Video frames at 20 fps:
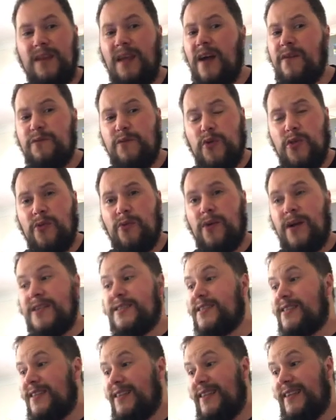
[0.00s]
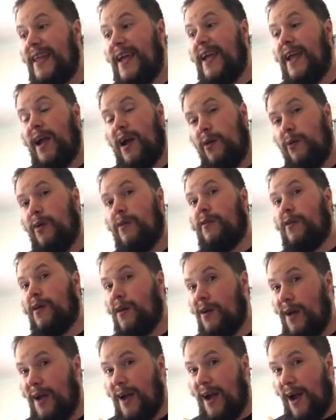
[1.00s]
And for the rest of the day,
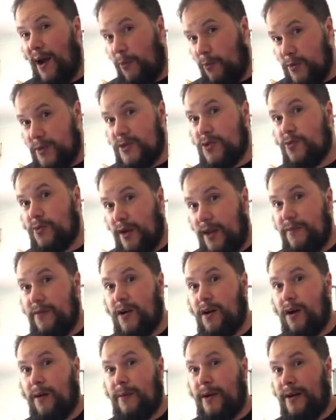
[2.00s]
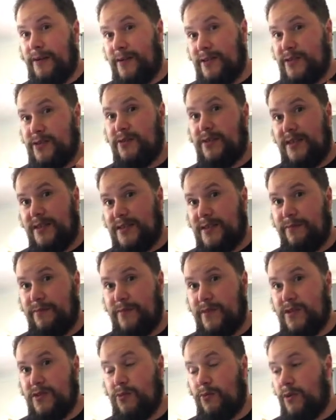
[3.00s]
however, I was craving carbohydrates, so that's
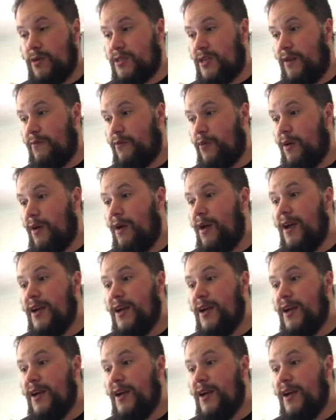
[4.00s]
something to watch out for.